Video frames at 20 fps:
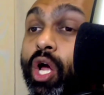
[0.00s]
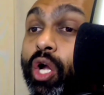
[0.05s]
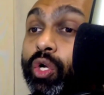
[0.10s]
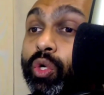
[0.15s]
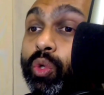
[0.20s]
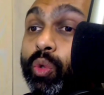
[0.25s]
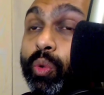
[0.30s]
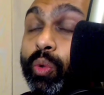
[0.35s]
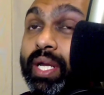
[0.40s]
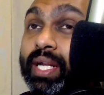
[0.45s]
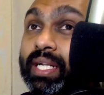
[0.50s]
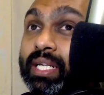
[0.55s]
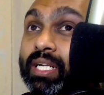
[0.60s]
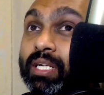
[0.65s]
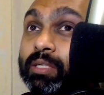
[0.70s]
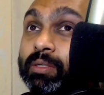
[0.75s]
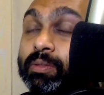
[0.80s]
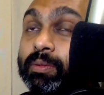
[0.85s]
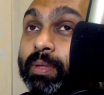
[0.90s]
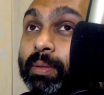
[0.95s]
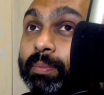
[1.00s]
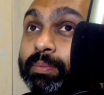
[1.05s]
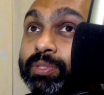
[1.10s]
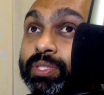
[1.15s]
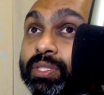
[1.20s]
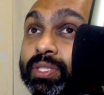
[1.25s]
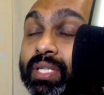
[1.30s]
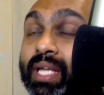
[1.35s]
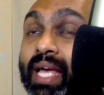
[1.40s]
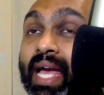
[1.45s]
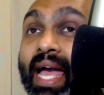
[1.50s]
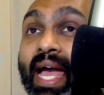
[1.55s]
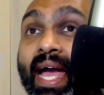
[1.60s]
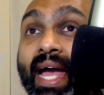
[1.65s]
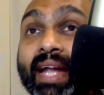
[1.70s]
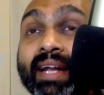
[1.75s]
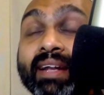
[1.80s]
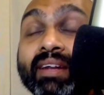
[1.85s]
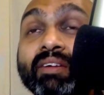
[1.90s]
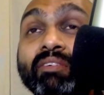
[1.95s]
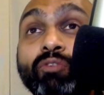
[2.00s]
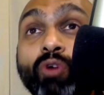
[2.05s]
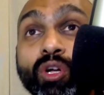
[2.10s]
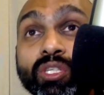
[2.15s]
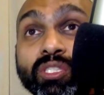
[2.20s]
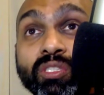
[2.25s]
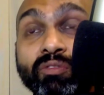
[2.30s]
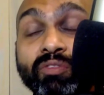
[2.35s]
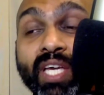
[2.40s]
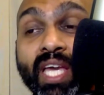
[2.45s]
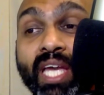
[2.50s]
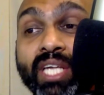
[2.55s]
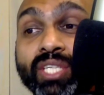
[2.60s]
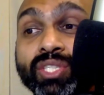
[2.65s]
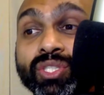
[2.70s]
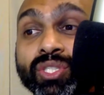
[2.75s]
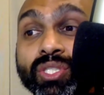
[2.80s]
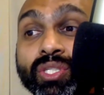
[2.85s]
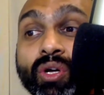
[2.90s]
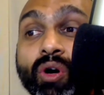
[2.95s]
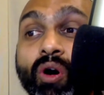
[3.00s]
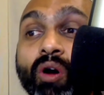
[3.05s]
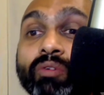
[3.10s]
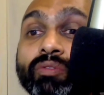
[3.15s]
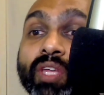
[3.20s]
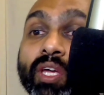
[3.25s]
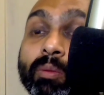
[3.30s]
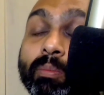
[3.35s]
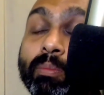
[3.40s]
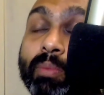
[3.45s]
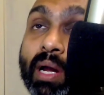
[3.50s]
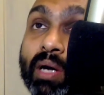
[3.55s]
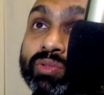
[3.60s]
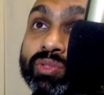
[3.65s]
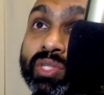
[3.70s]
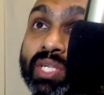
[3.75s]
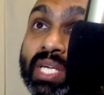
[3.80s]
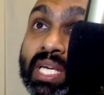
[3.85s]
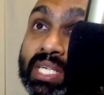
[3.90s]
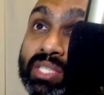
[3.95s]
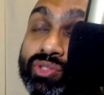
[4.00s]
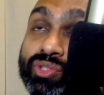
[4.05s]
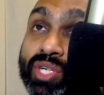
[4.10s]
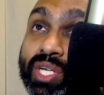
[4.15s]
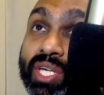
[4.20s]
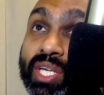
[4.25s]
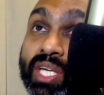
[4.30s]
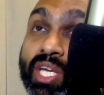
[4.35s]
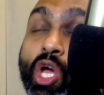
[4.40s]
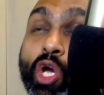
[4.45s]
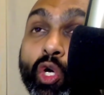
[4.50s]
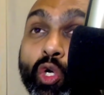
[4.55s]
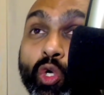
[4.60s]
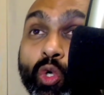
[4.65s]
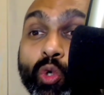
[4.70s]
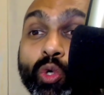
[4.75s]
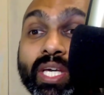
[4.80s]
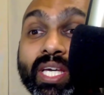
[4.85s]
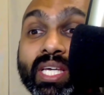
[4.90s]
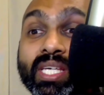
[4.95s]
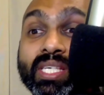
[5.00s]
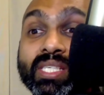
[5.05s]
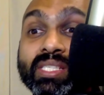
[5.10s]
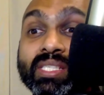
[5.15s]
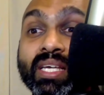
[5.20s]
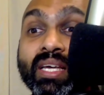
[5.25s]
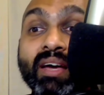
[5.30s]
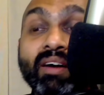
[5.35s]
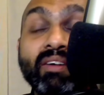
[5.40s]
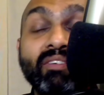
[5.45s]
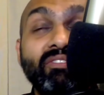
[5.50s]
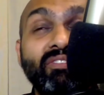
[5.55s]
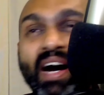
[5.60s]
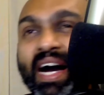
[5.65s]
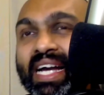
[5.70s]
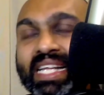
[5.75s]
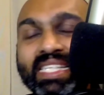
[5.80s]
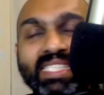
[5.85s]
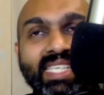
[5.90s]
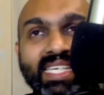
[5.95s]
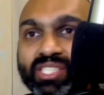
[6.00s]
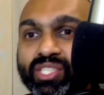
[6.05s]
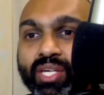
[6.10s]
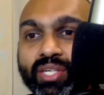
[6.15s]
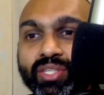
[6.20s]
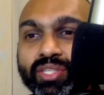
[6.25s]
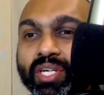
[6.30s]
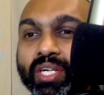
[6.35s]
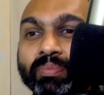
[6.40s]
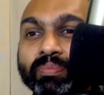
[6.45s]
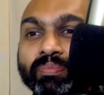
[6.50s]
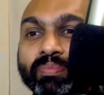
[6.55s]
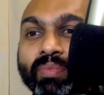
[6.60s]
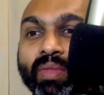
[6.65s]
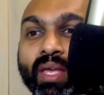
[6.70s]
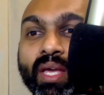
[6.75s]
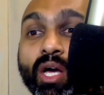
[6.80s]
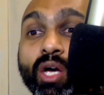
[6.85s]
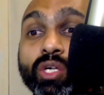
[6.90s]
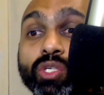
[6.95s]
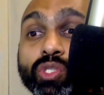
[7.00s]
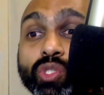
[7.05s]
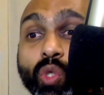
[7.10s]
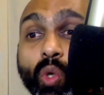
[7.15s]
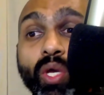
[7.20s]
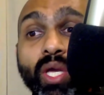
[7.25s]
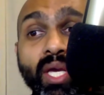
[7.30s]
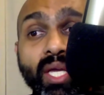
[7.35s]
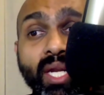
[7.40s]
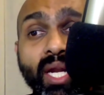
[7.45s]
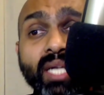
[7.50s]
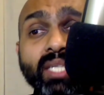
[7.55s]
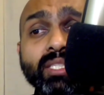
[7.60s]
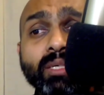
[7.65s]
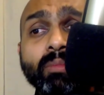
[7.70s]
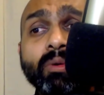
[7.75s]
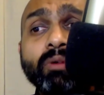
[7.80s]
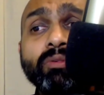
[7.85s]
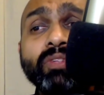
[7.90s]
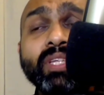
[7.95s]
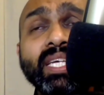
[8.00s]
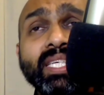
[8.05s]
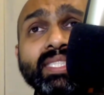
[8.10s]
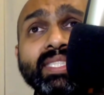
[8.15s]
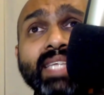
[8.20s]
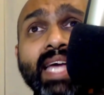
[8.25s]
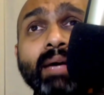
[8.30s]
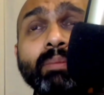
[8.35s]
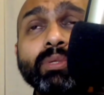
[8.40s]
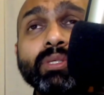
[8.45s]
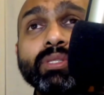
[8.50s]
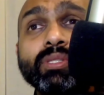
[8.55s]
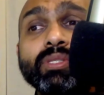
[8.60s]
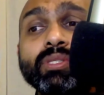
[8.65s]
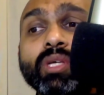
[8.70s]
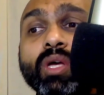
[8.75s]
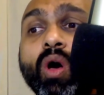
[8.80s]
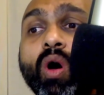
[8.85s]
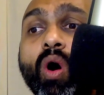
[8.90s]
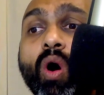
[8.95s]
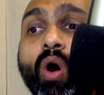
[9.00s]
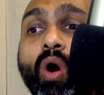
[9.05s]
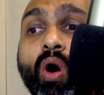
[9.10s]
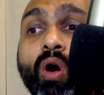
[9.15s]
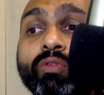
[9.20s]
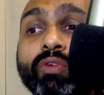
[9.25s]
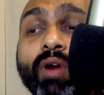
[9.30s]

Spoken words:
to interception and falsification of their browser history, cookies, files, etc. So here are some of the examples of